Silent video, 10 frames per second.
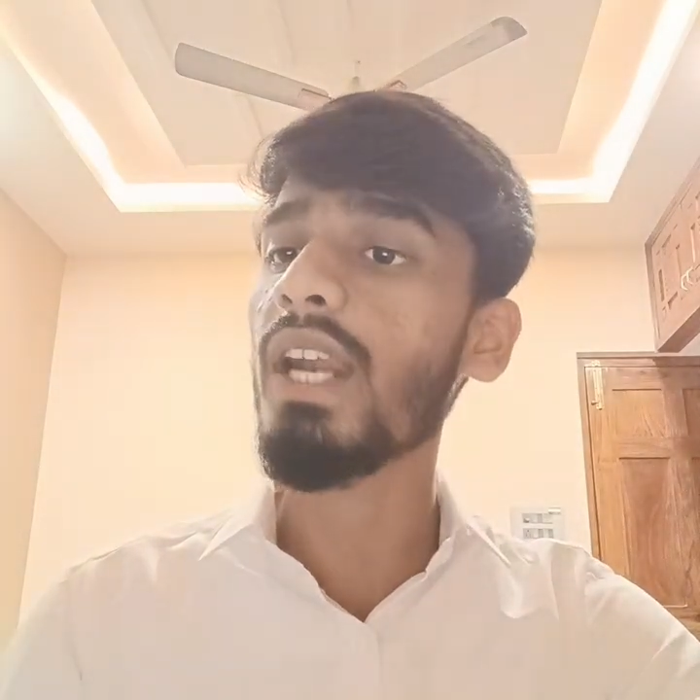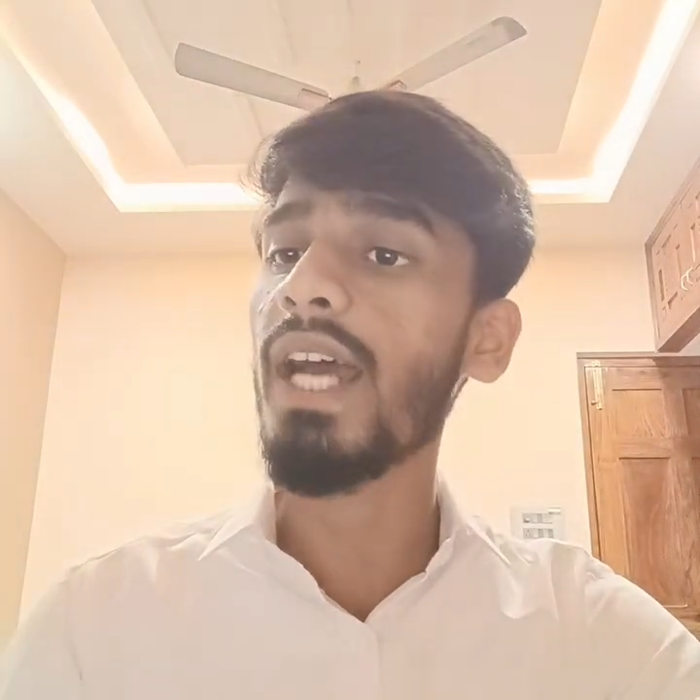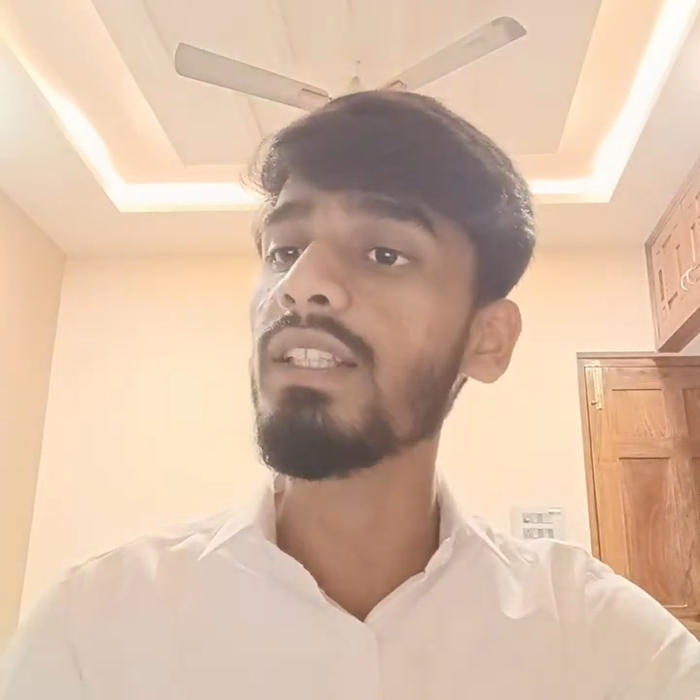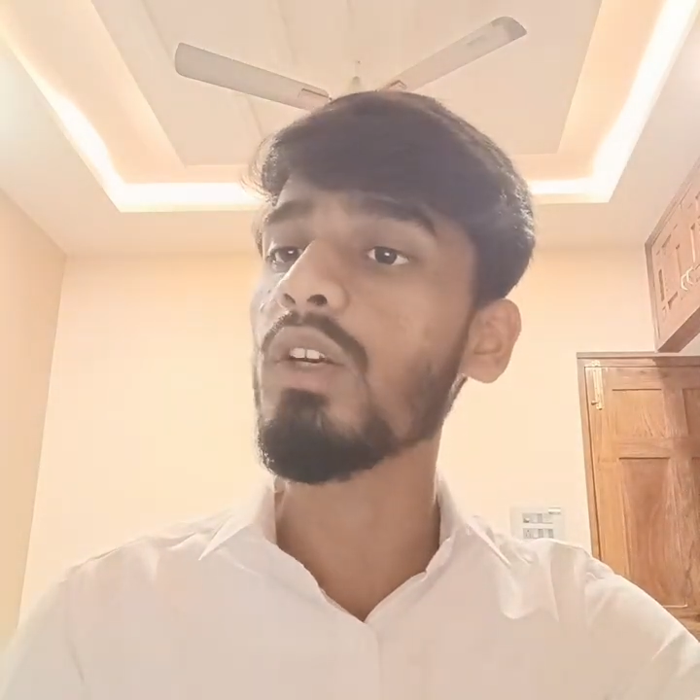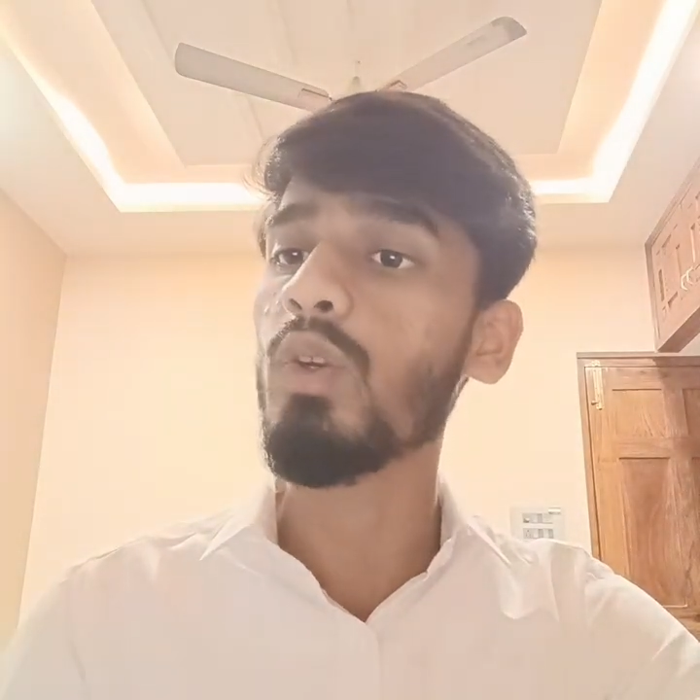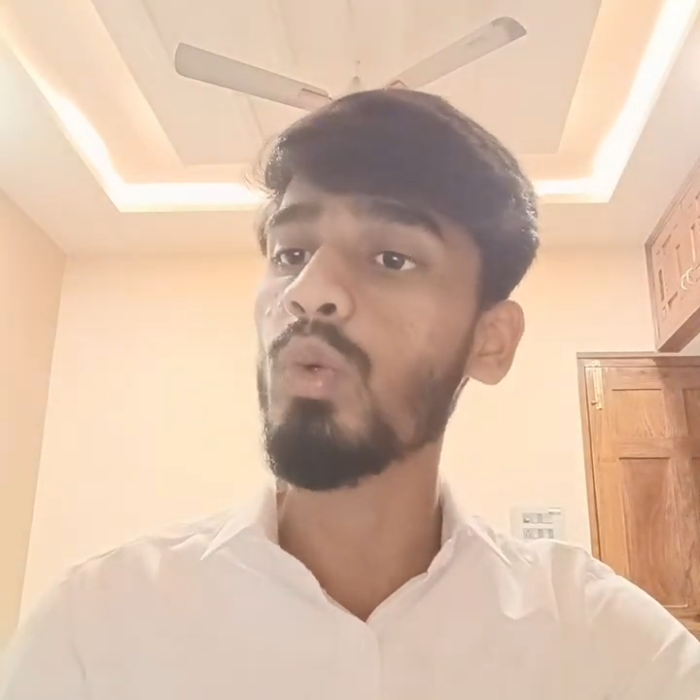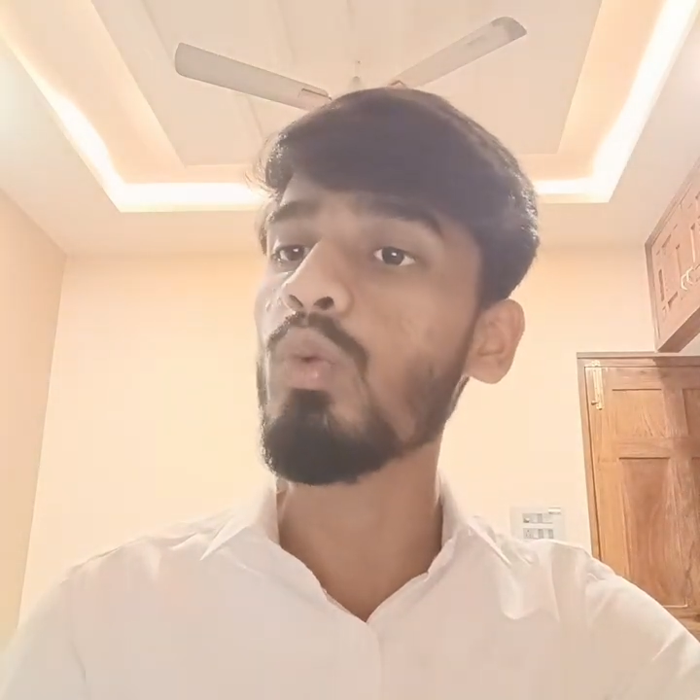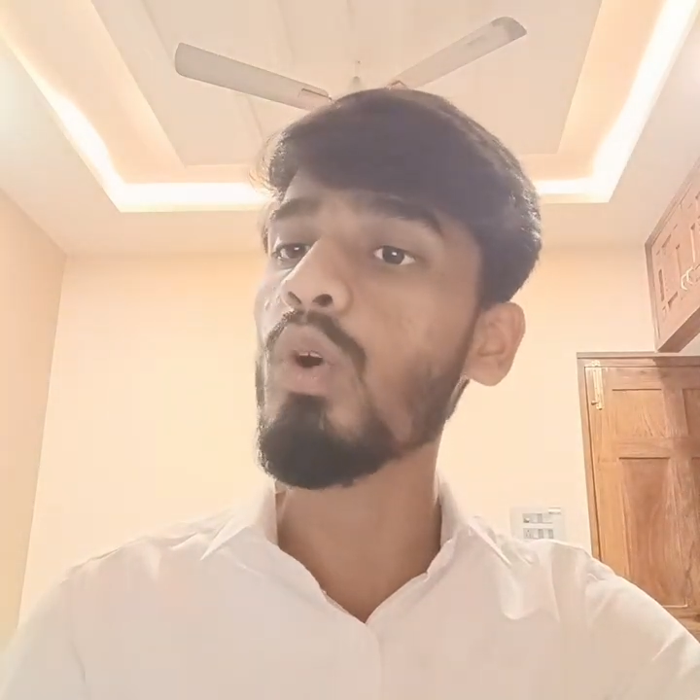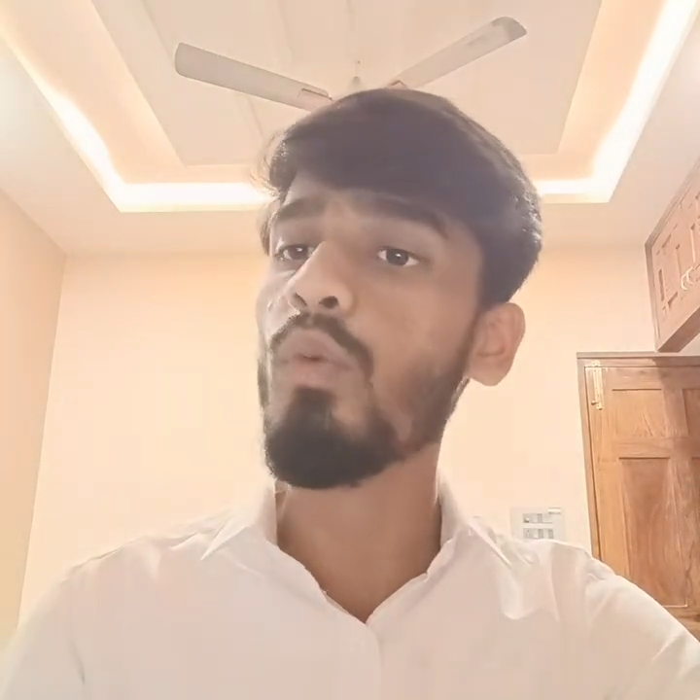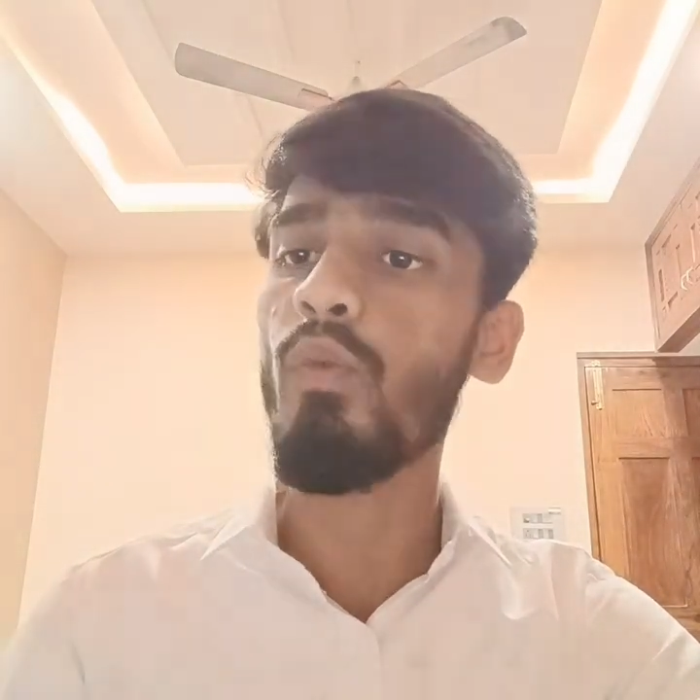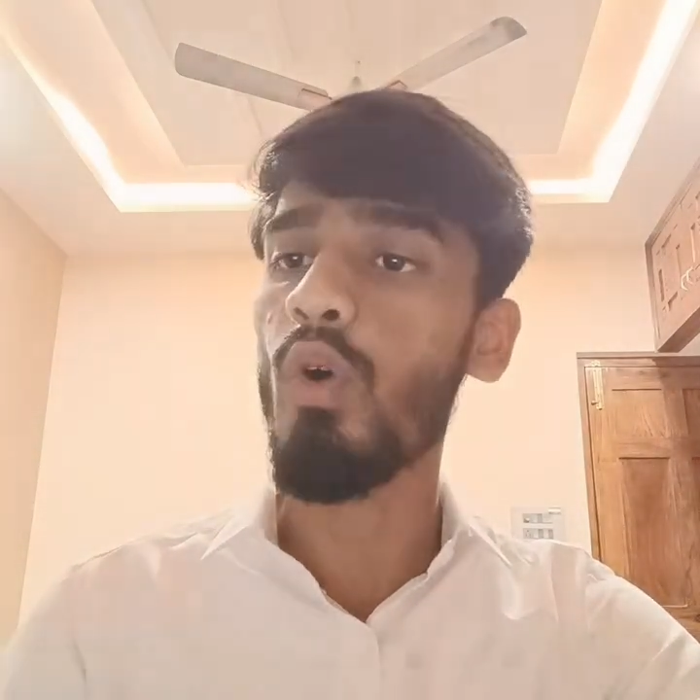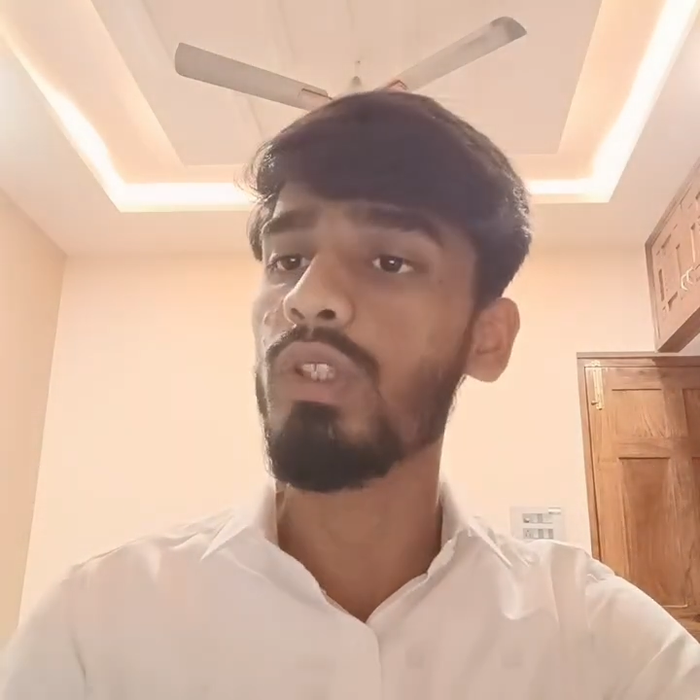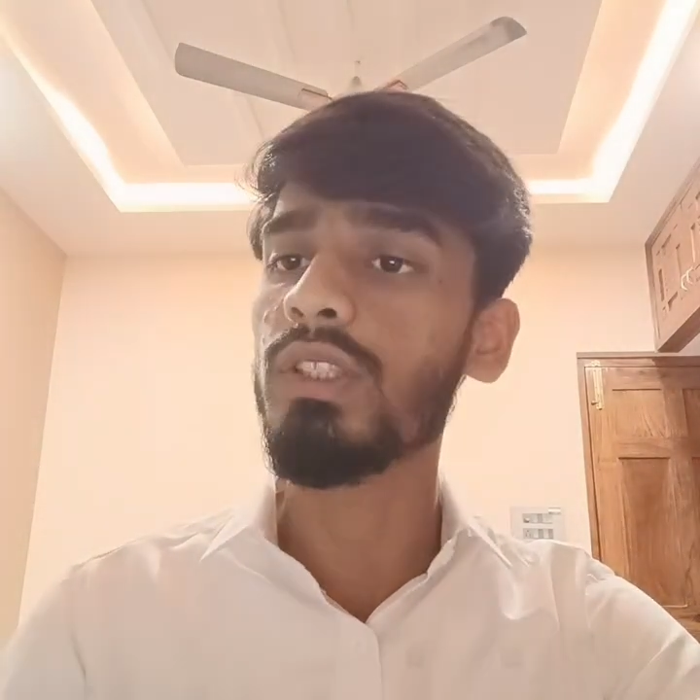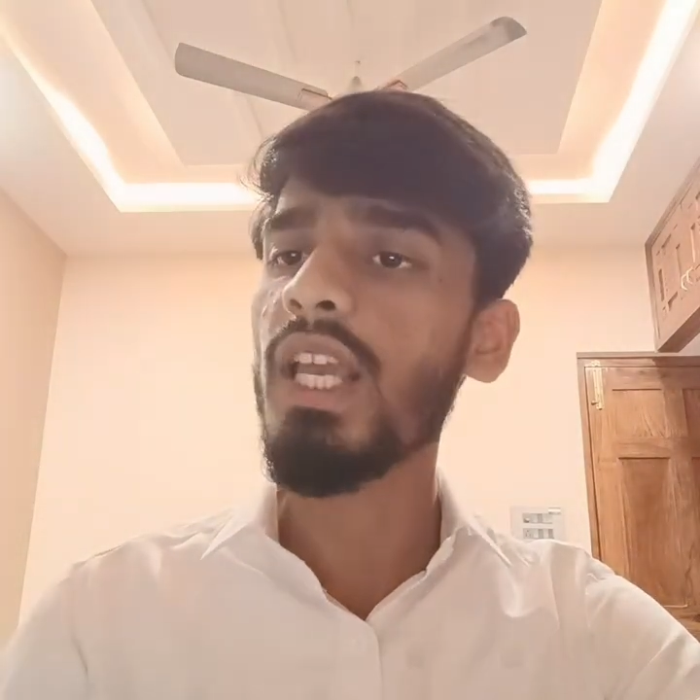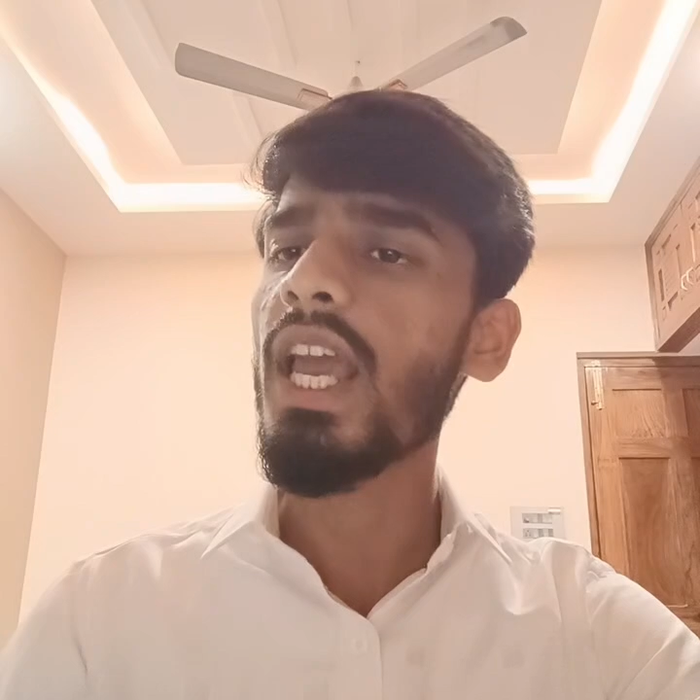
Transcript: either true or false.